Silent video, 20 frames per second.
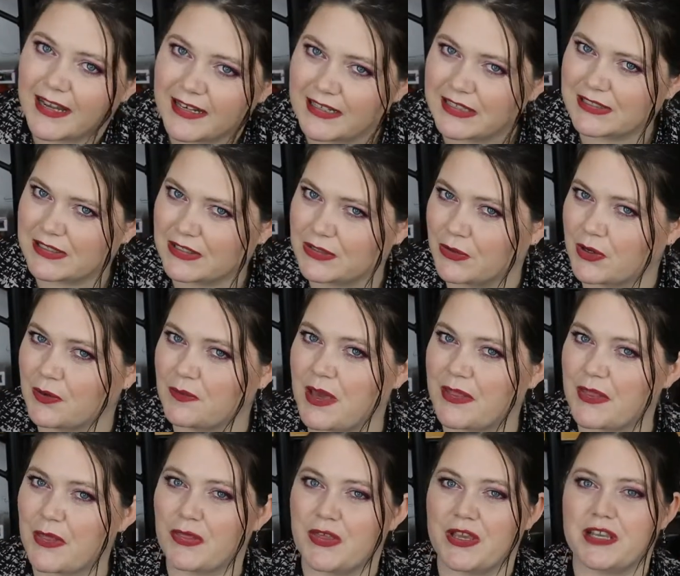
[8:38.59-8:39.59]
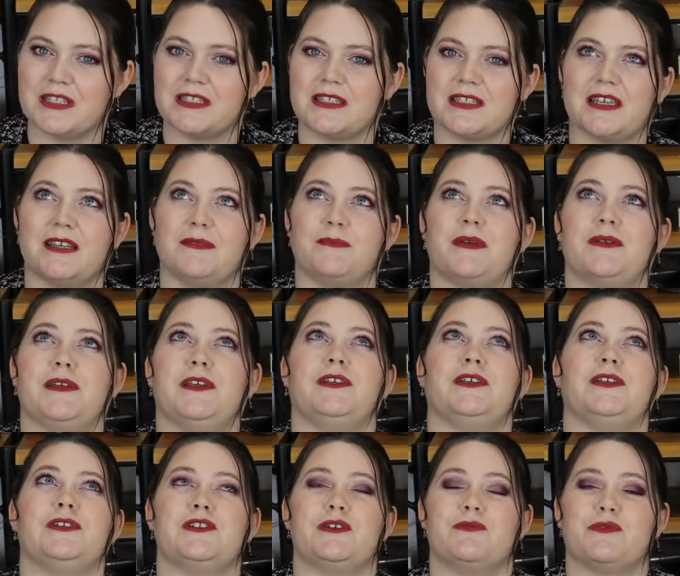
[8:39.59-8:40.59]
Now let's talk about the things that
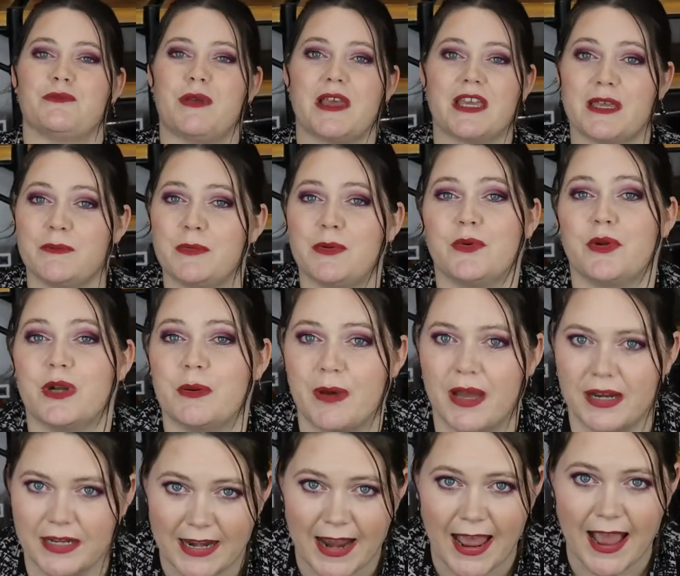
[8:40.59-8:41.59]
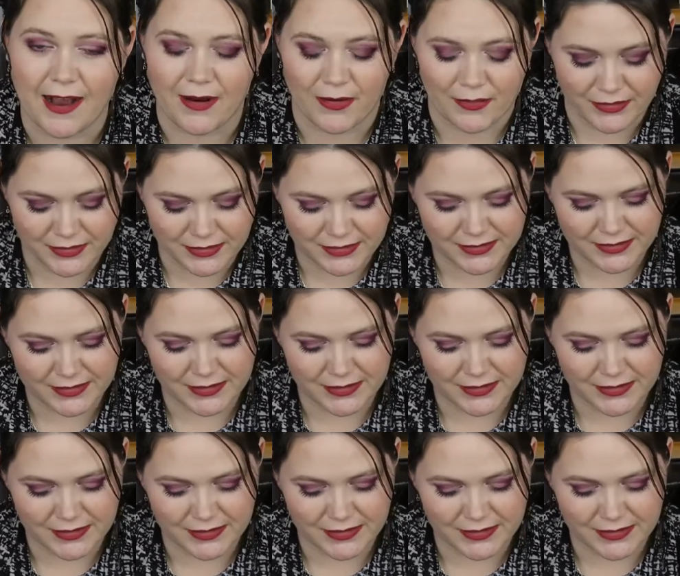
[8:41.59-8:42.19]
YouTube's making me want to buy now.